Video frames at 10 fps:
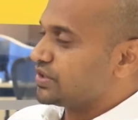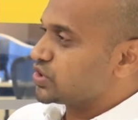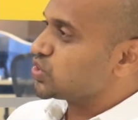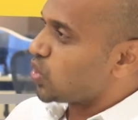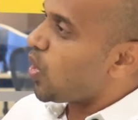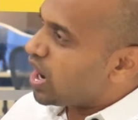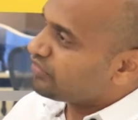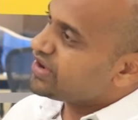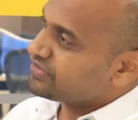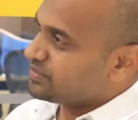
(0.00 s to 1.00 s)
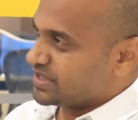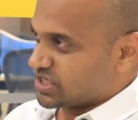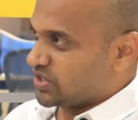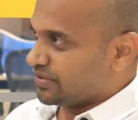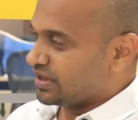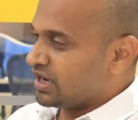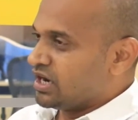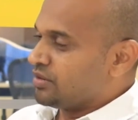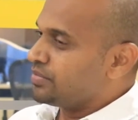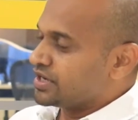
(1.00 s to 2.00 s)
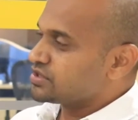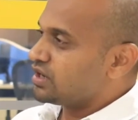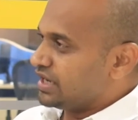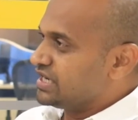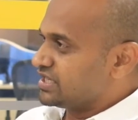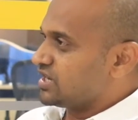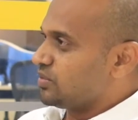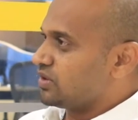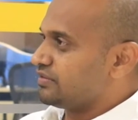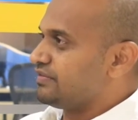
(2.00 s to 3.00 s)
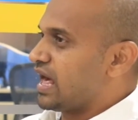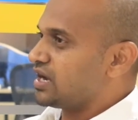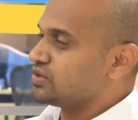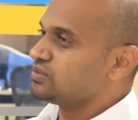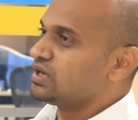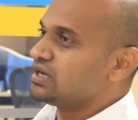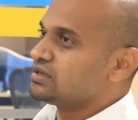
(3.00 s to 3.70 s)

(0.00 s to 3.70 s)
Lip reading: so away from SQL, but has got insane amount of value.